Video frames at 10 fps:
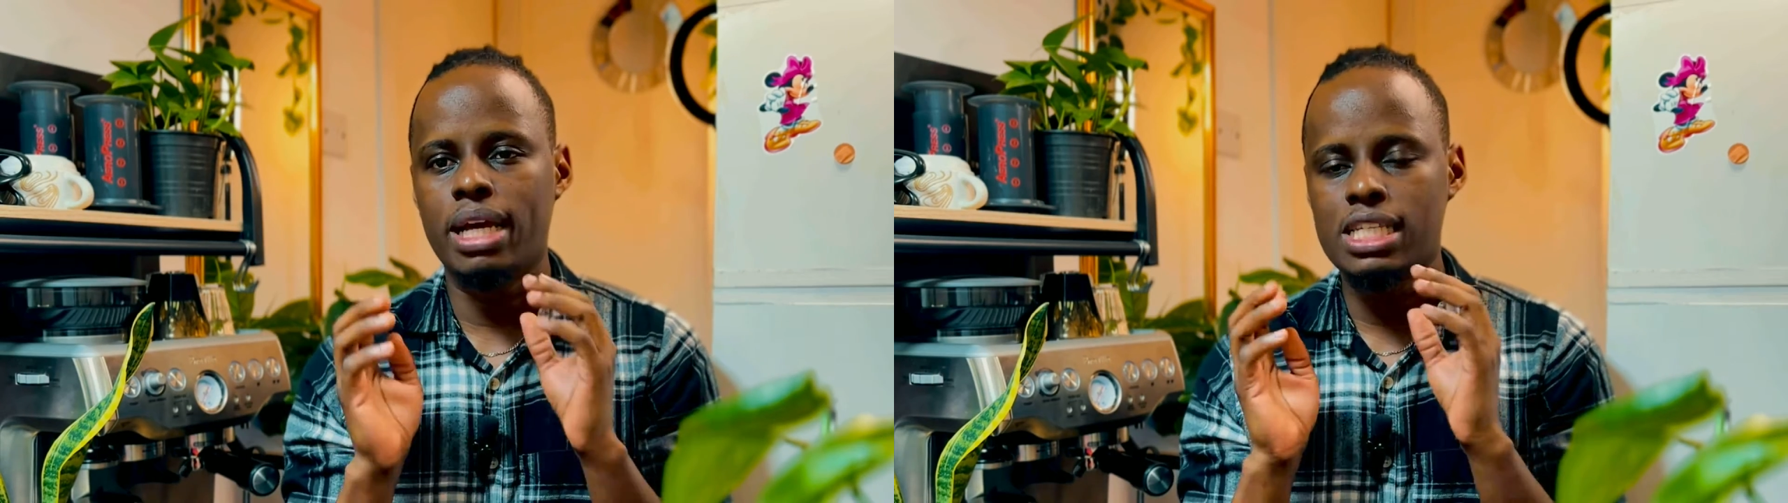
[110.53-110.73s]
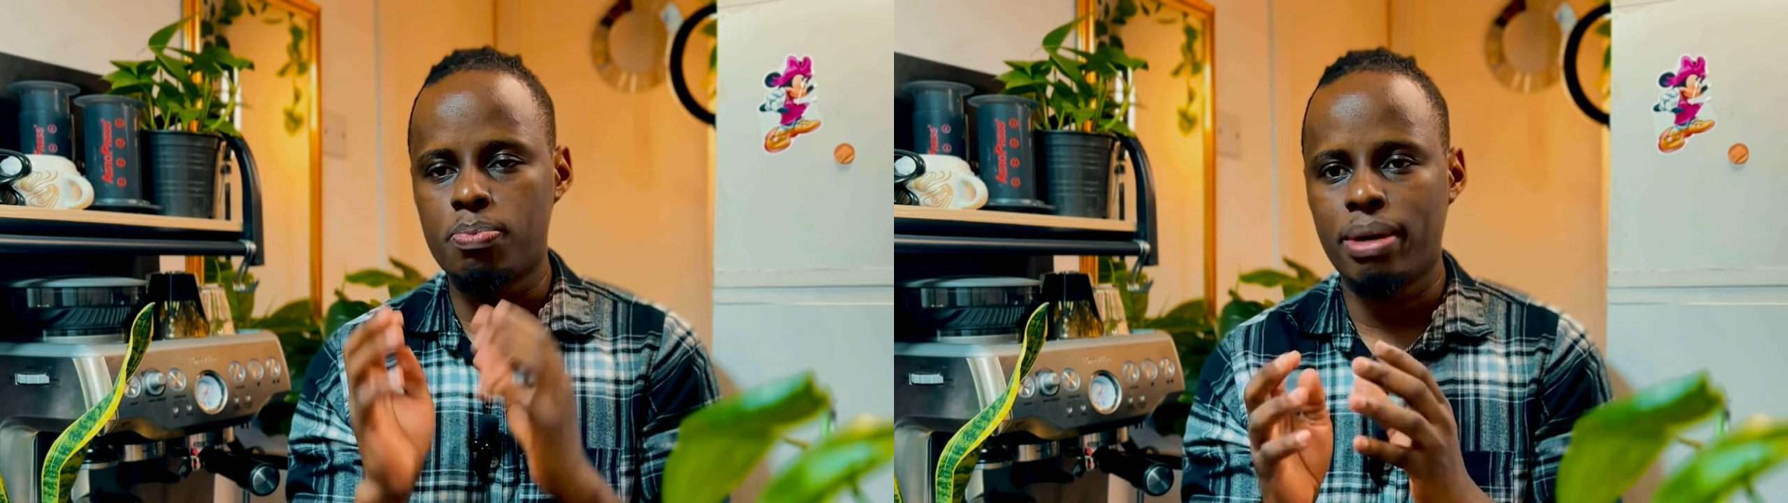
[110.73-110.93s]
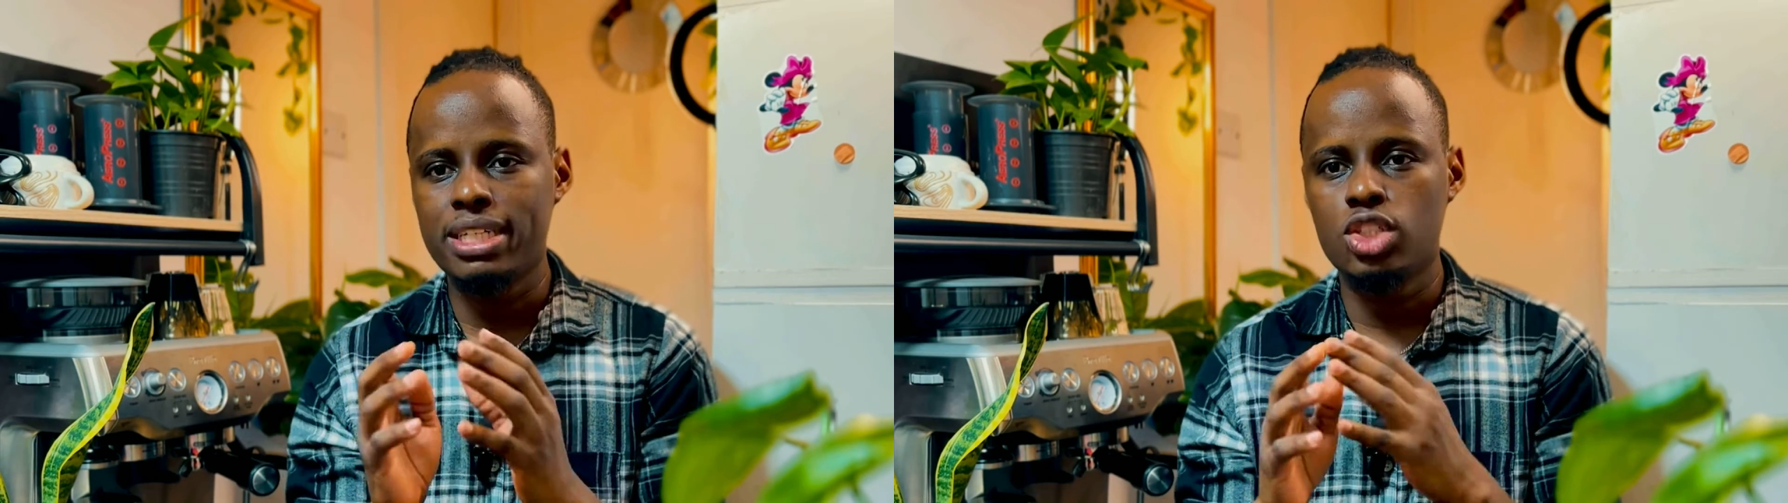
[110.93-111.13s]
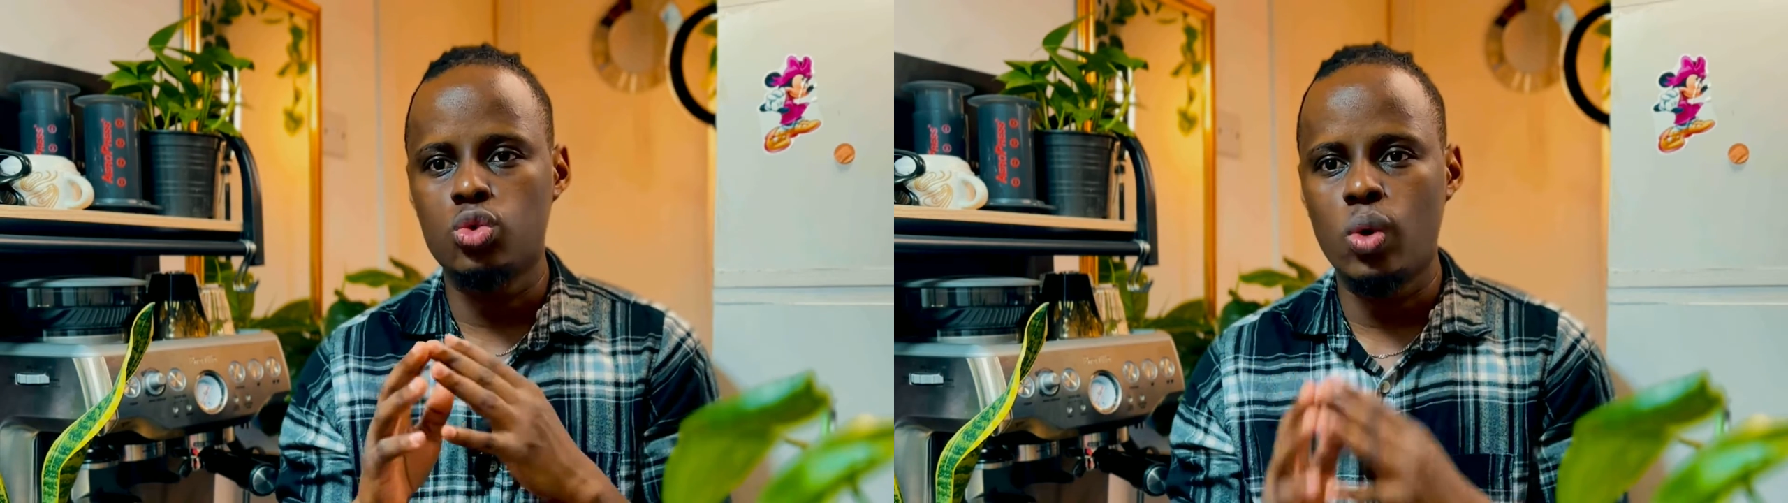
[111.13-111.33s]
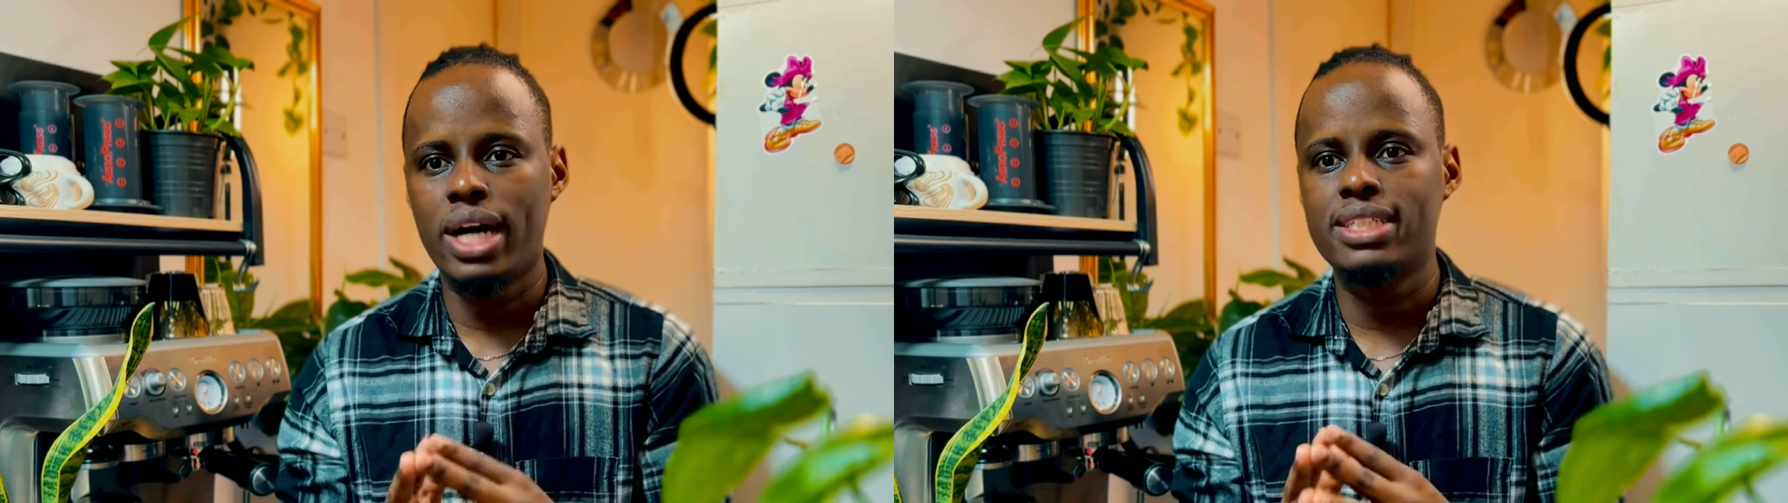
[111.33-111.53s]
a Spanish
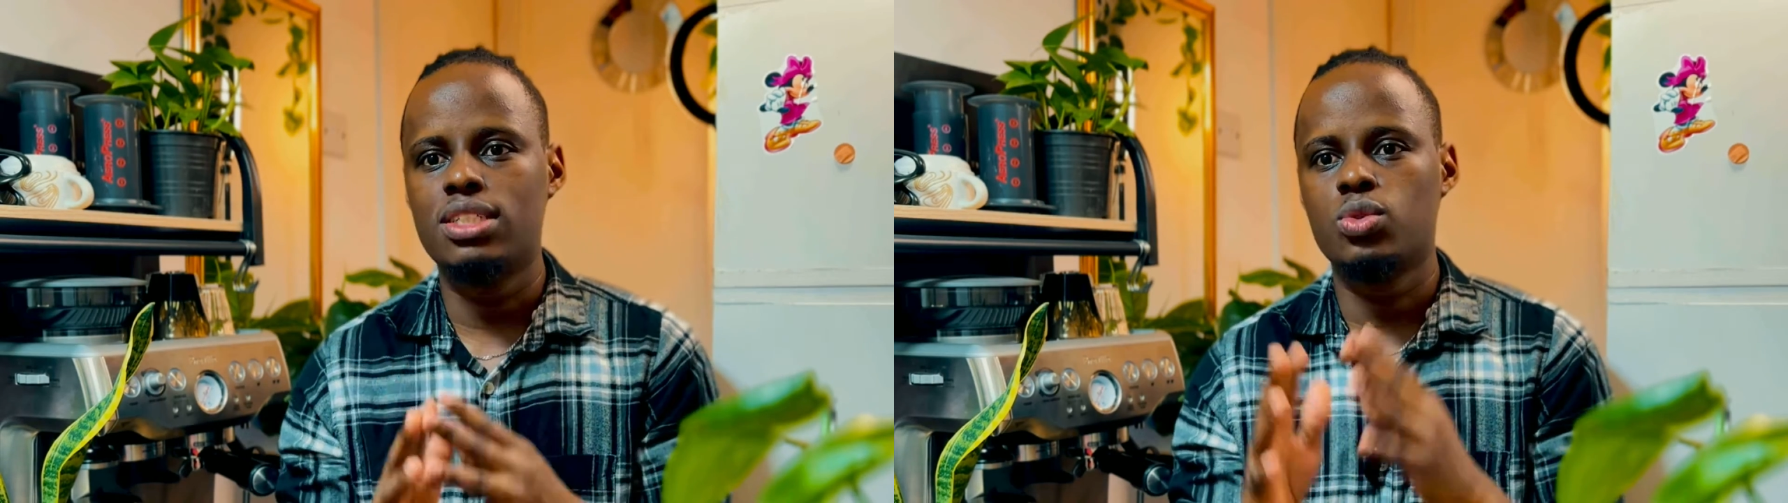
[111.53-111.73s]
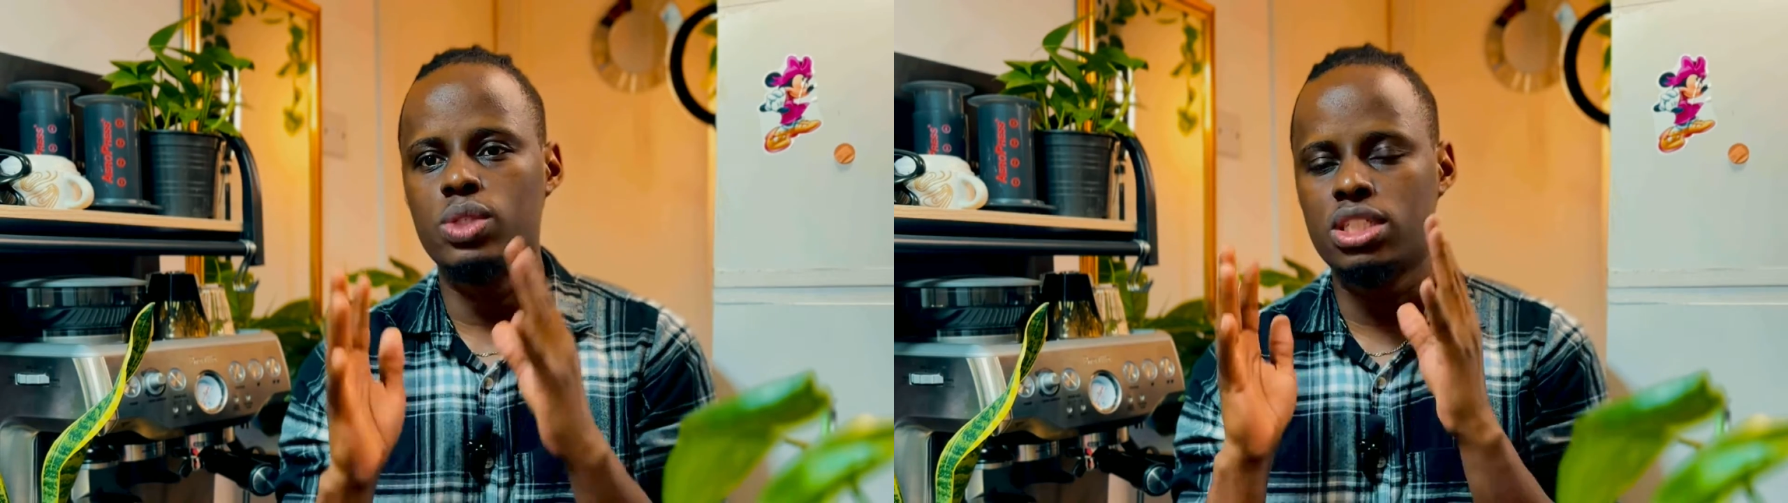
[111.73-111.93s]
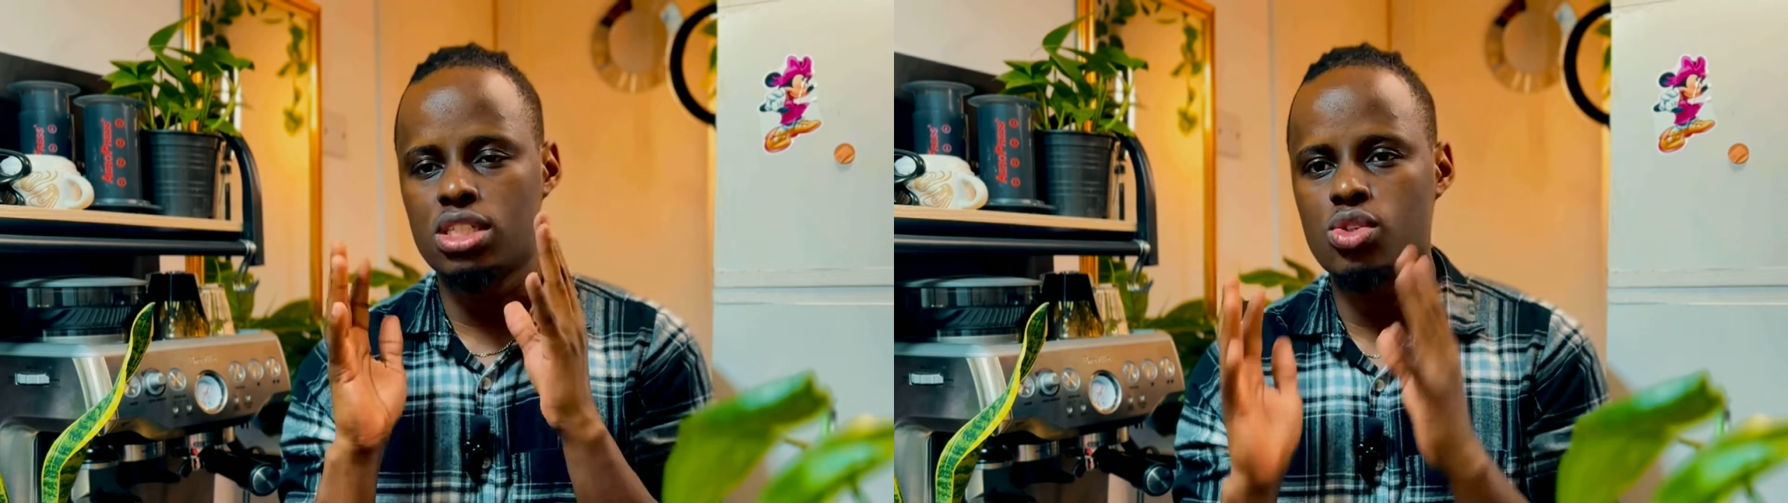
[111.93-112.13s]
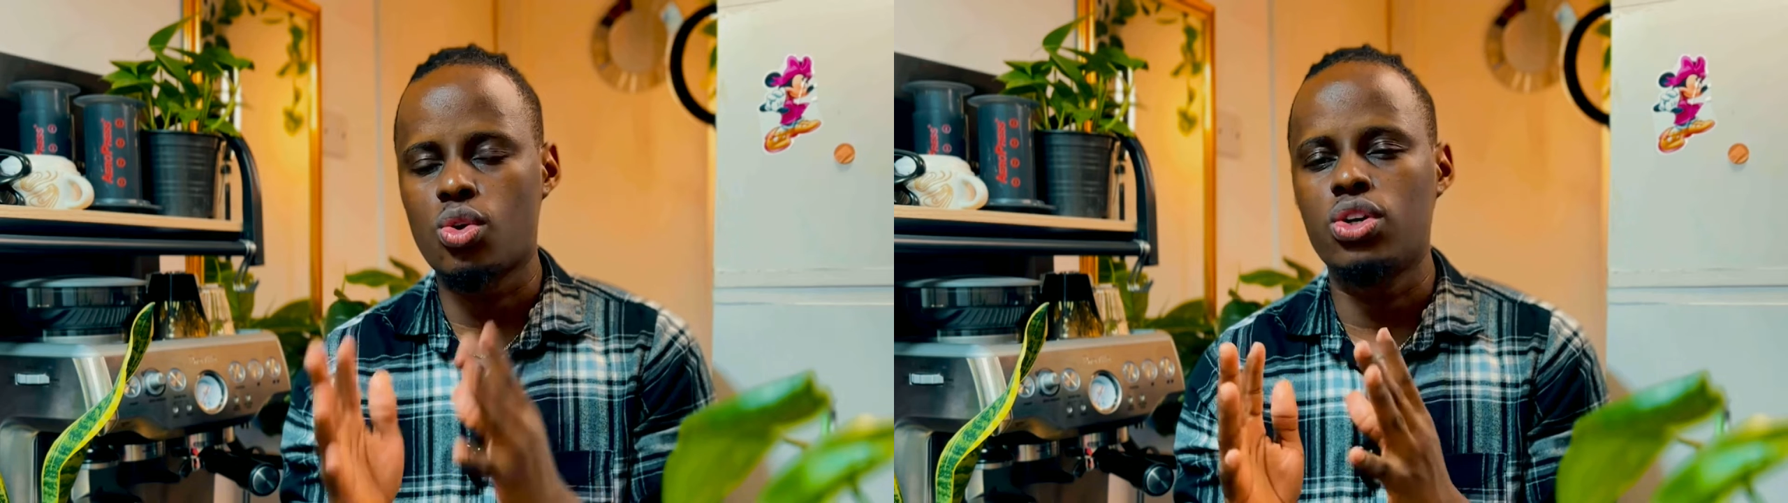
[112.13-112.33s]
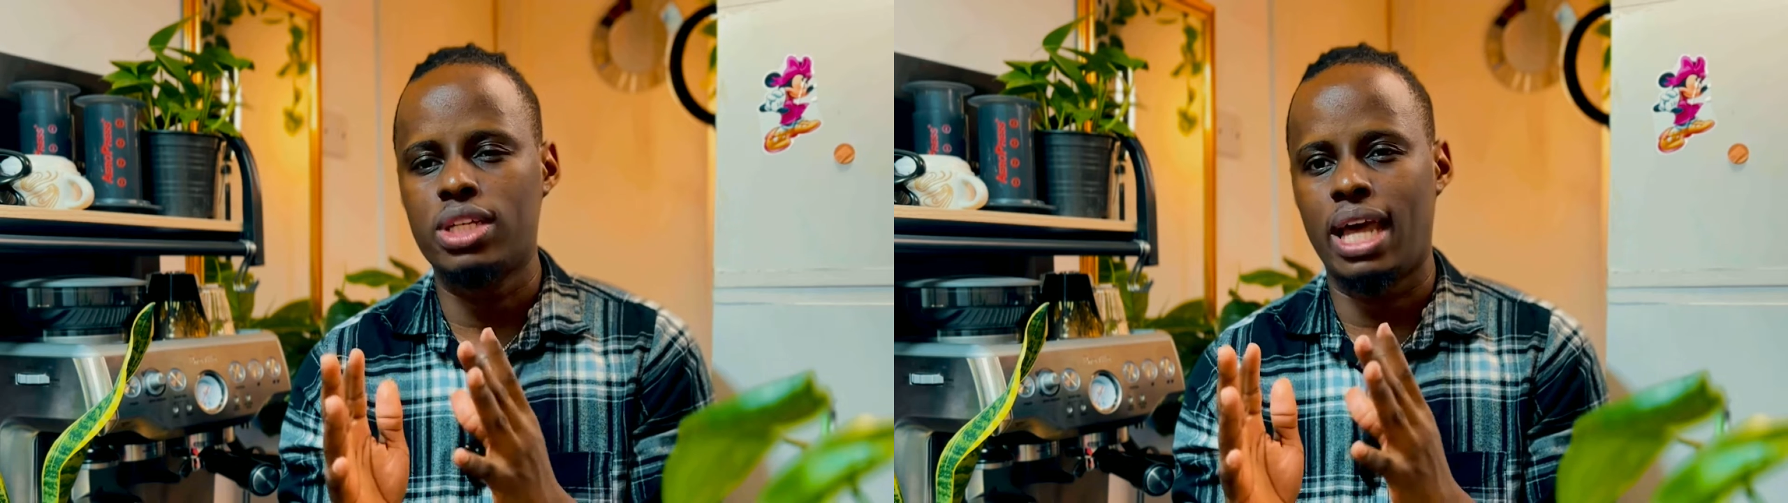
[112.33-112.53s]
word which is
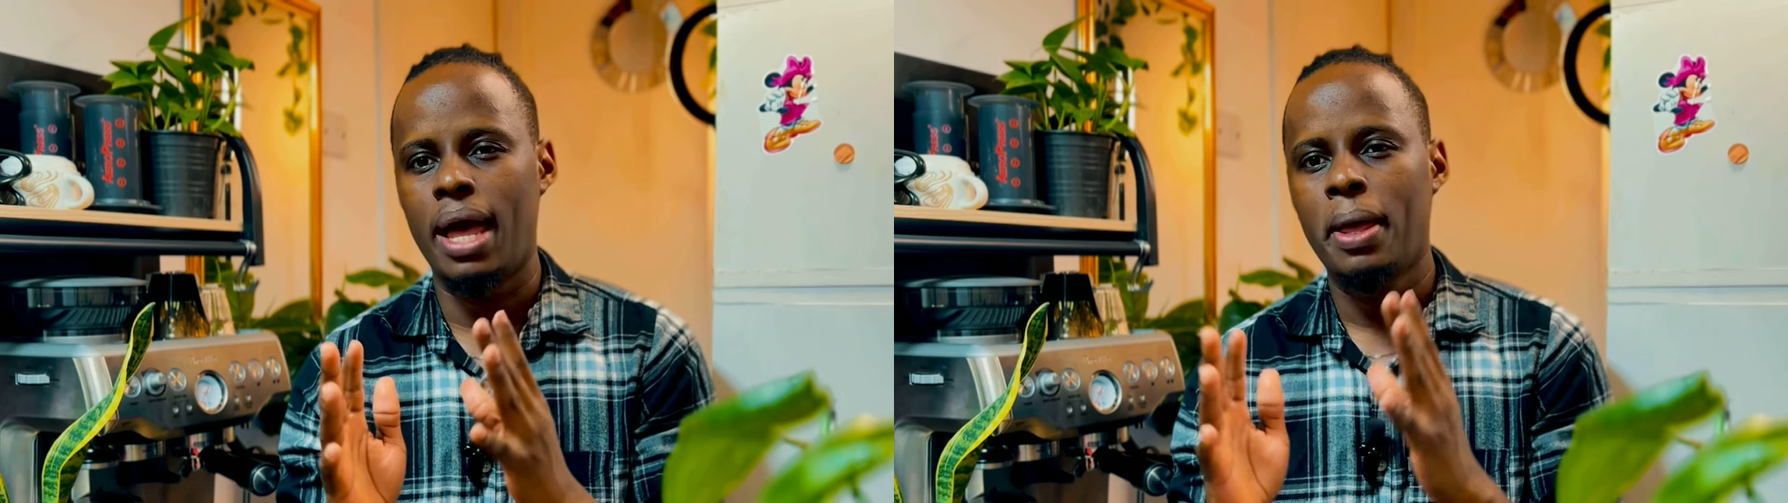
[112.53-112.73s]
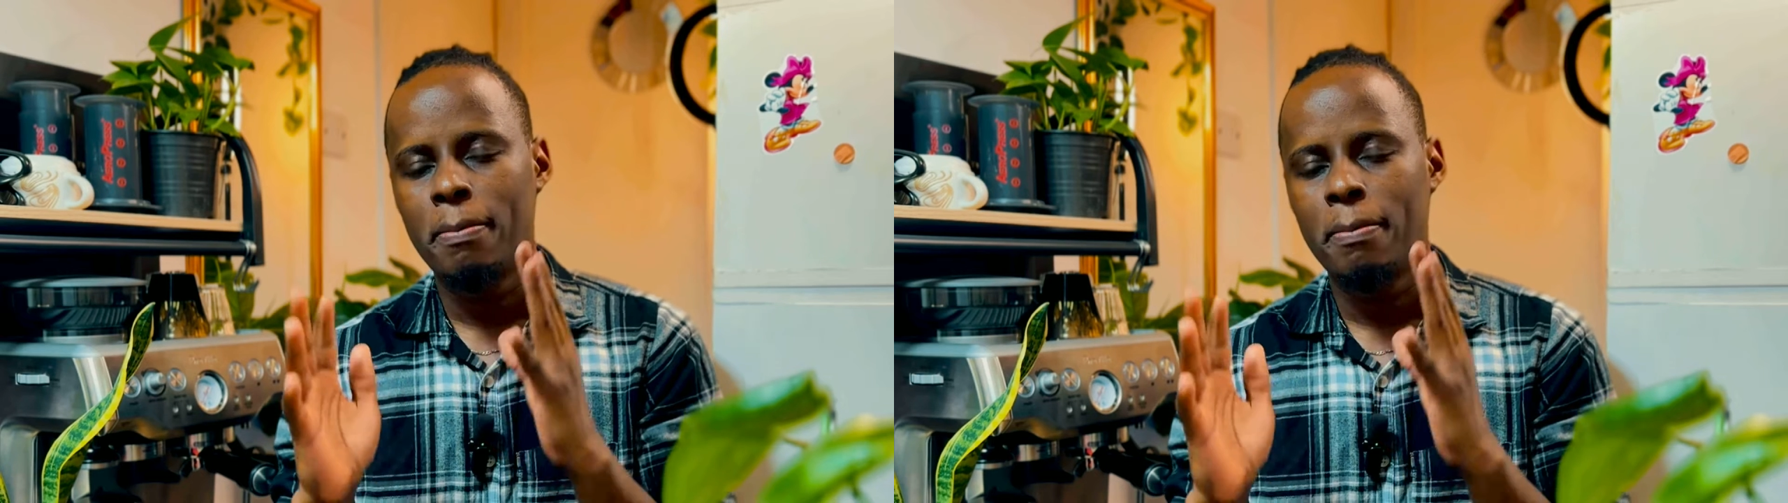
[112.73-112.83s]
corta,